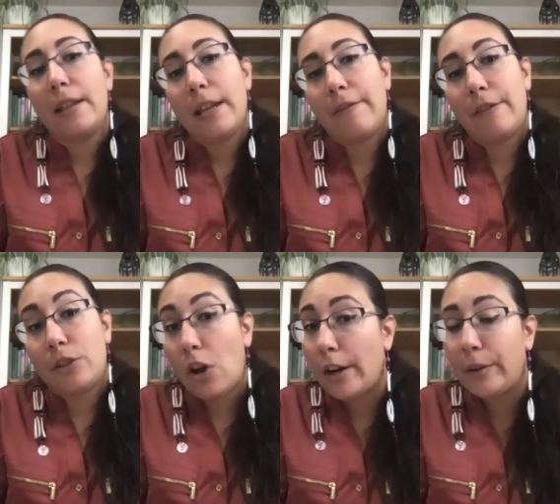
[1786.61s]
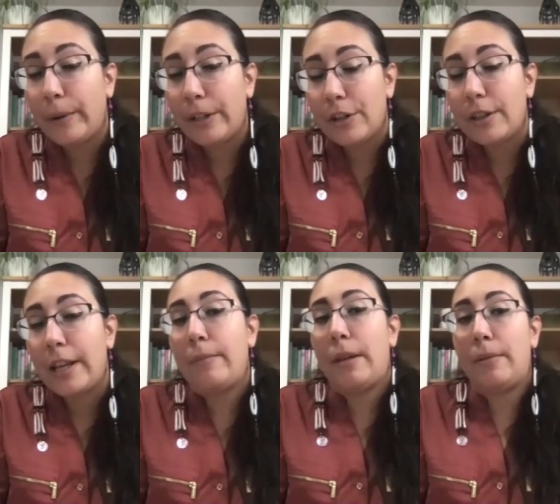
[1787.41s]
if it's a hard winter,
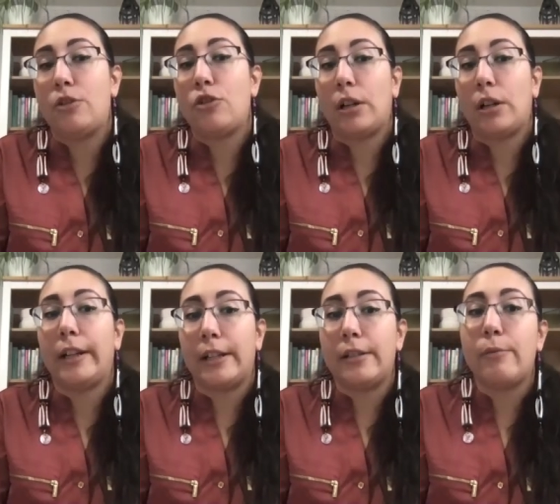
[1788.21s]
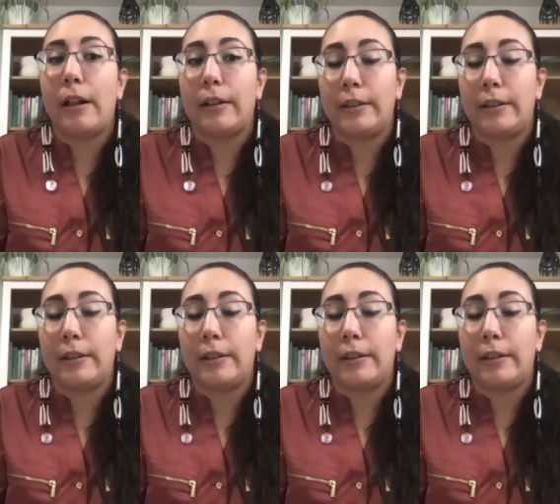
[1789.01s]
they may be struggling as well,